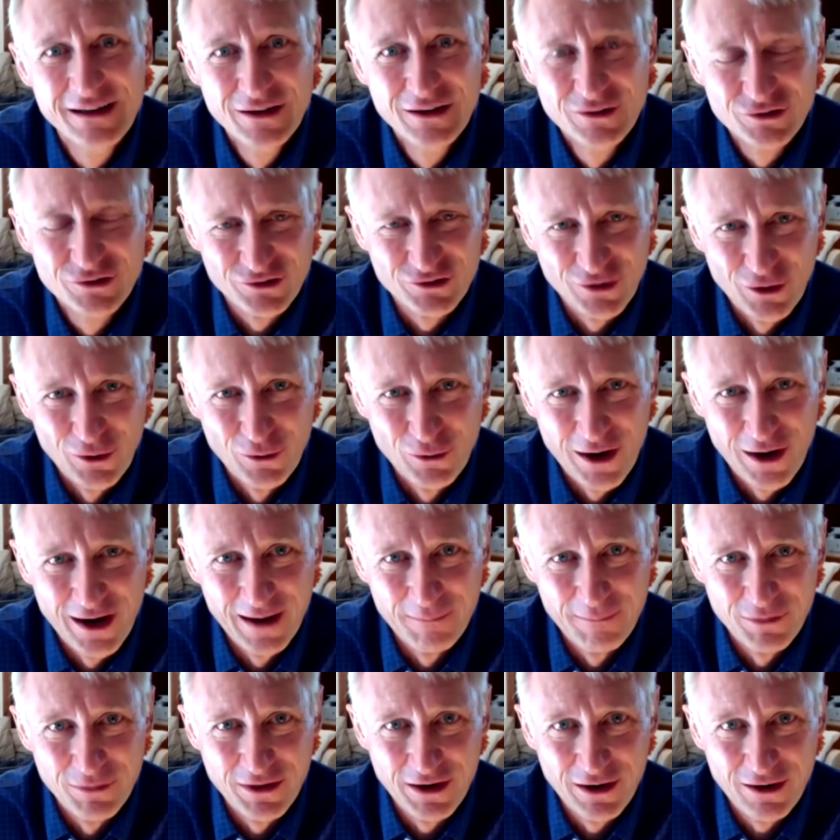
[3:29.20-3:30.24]
So
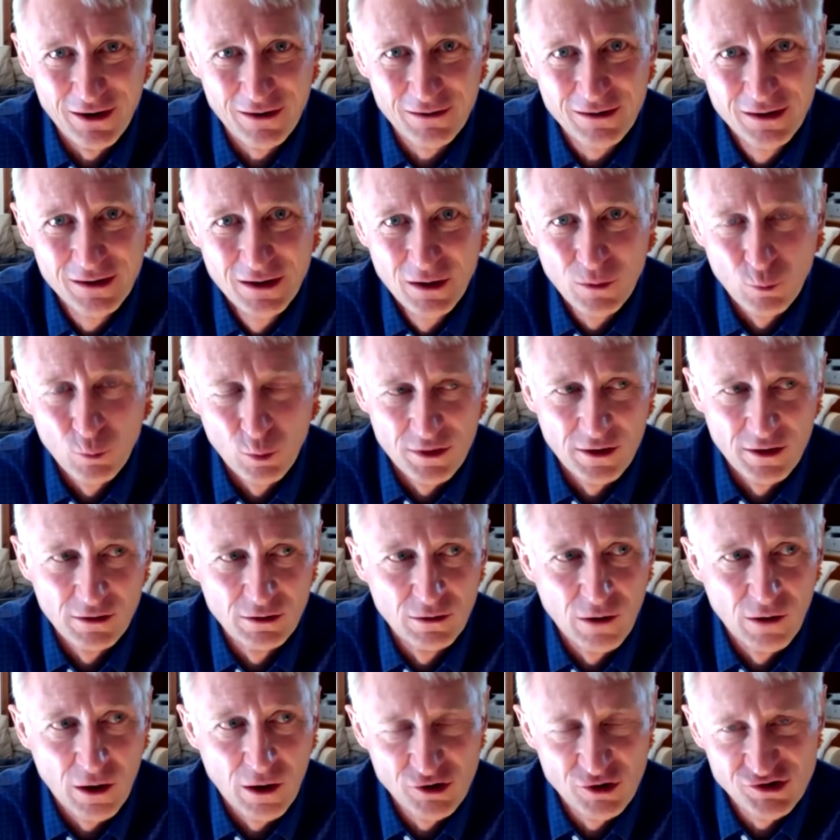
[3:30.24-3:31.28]
um, we're the
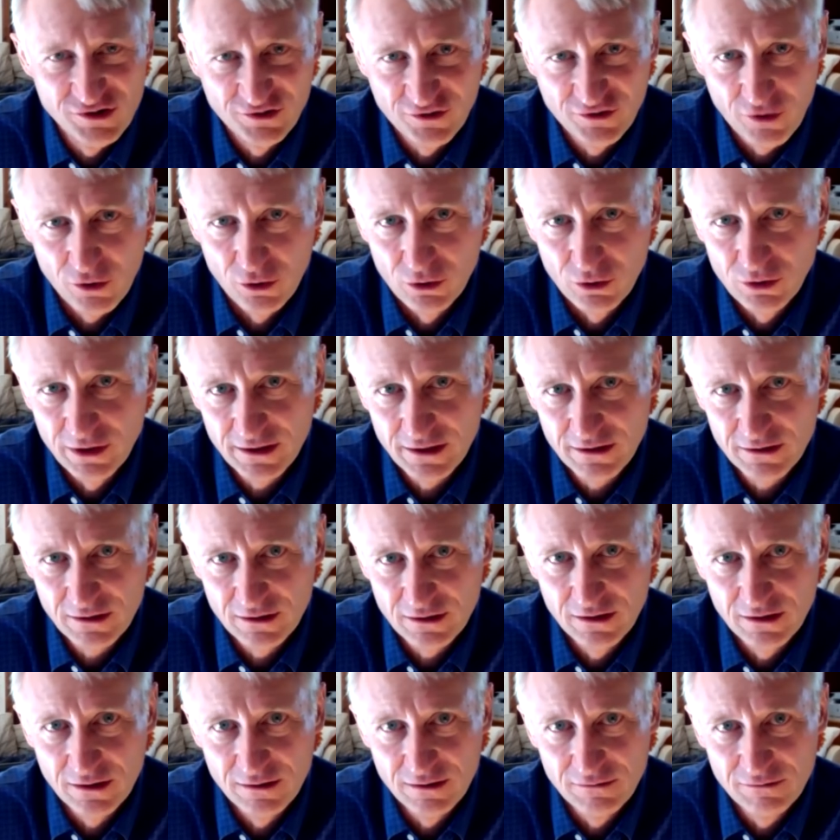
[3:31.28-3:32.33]
largest holding
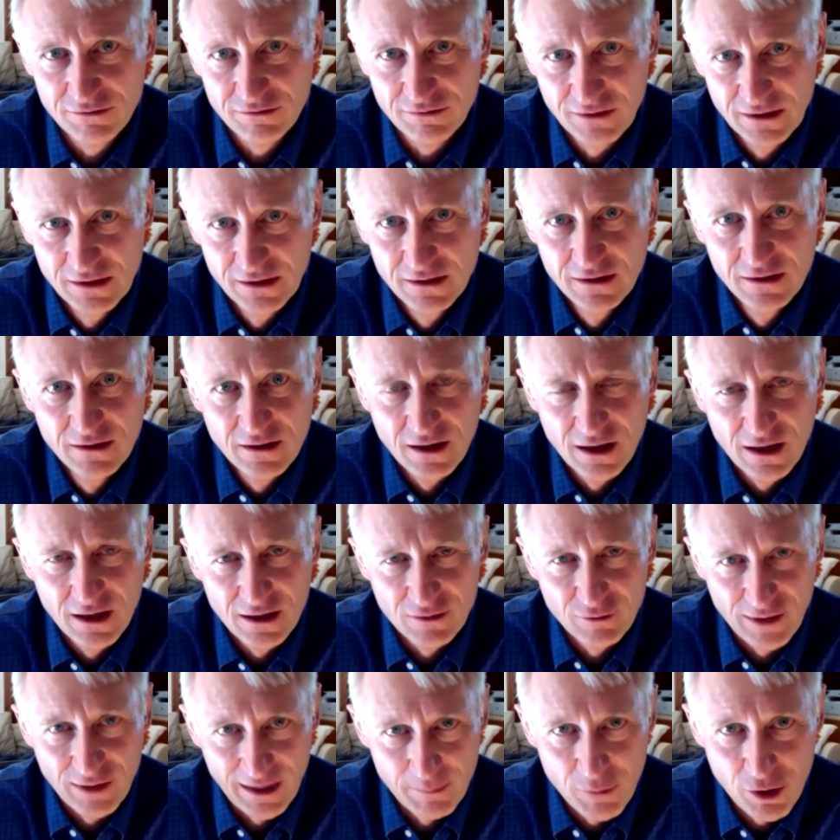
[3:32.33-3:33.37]
of uh,
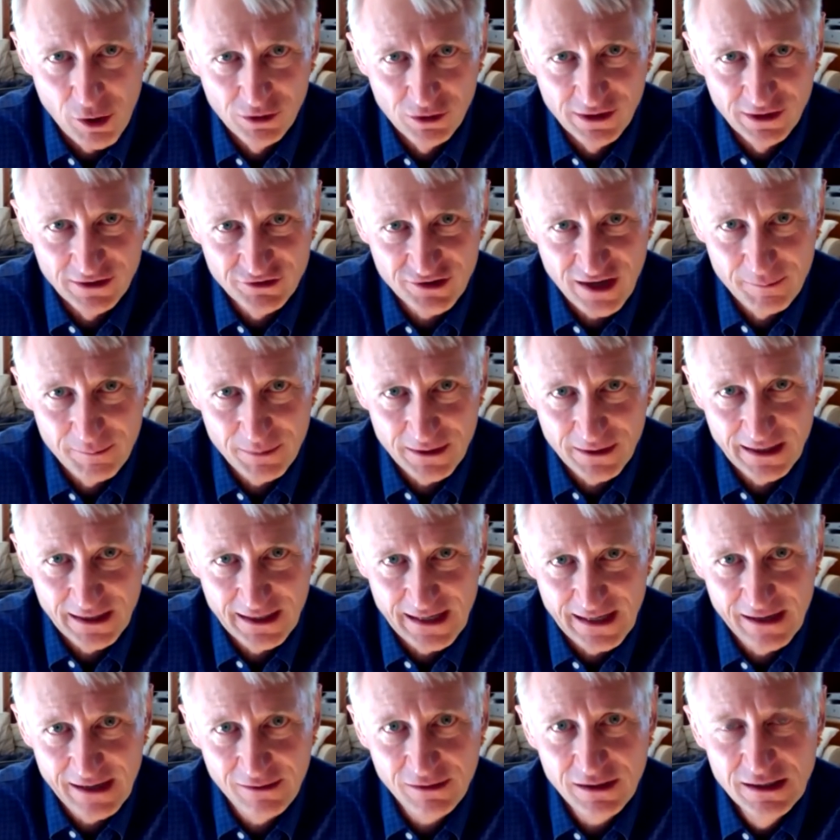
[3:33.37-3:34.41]
Graham Holdings Company
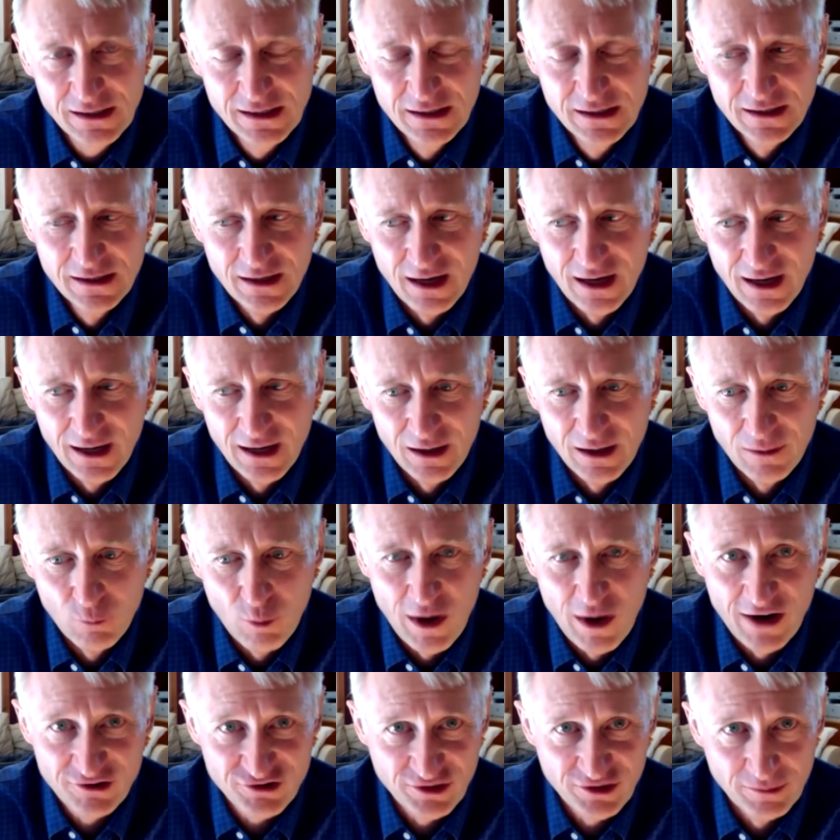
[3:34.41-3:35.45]
now. Uh,
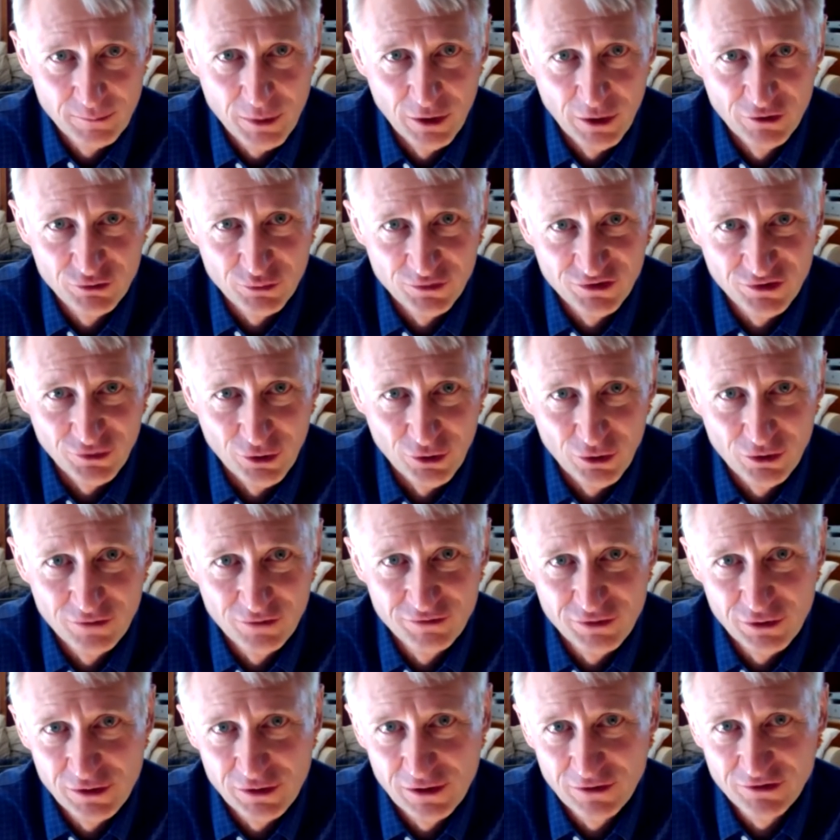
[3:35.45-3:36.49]
Washington Post was sold a
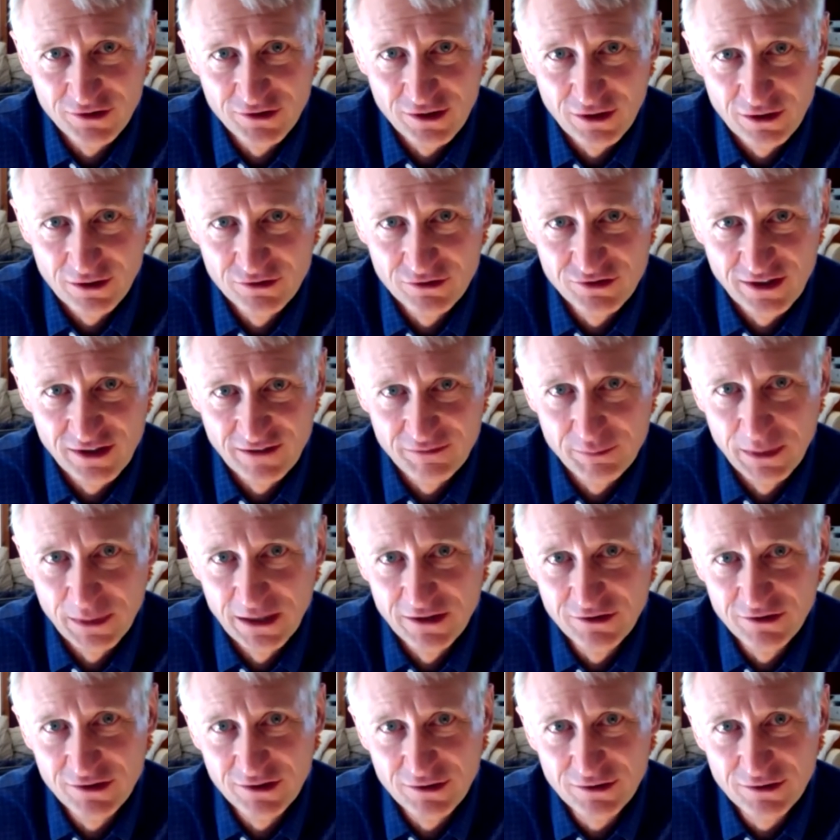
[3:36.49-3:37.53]
few years ago to Jeff
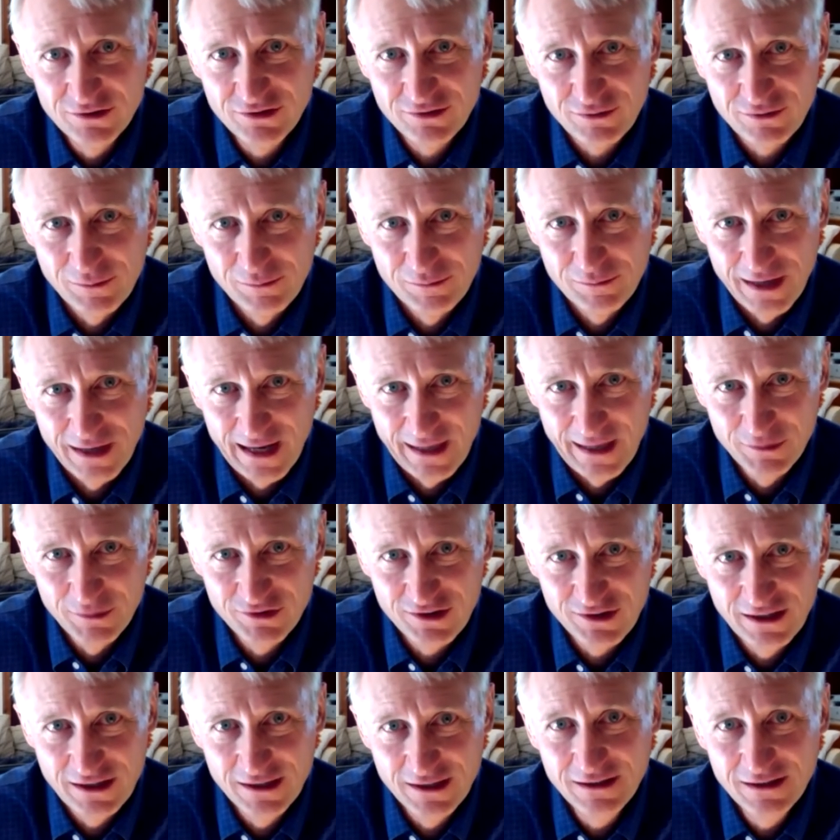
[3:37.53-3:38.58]
Bezos from
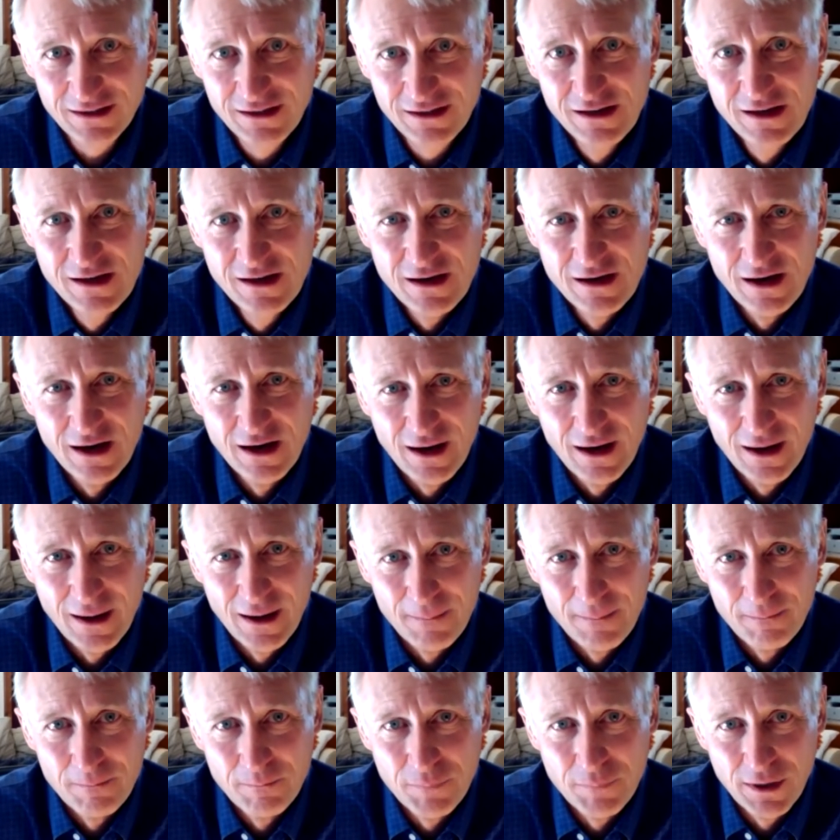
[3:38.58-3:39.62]
Amazon,
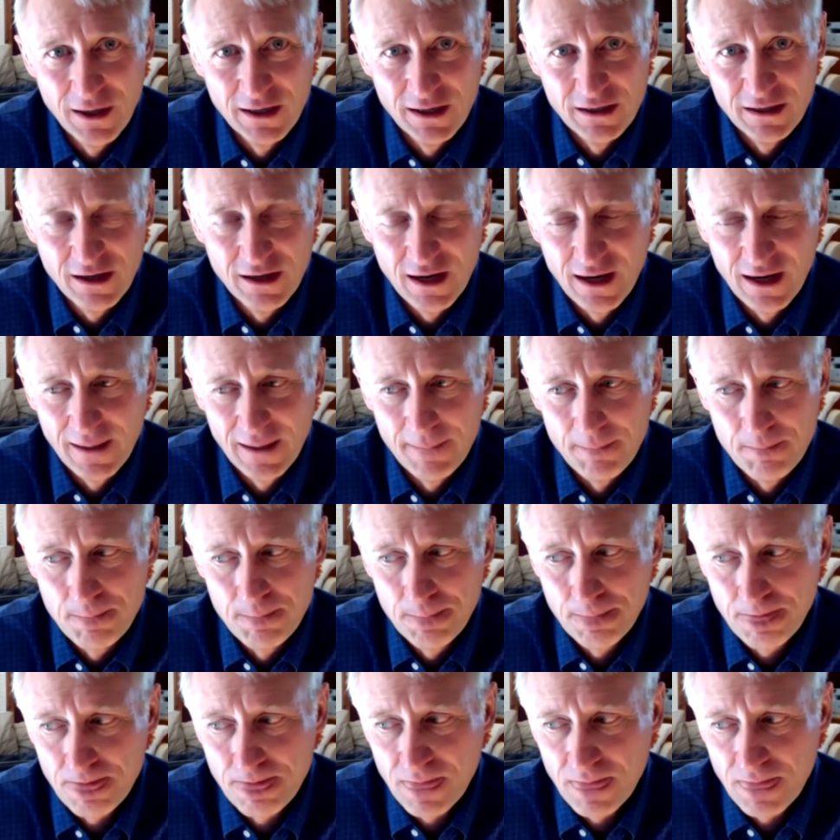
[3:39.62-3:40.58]
um, but um,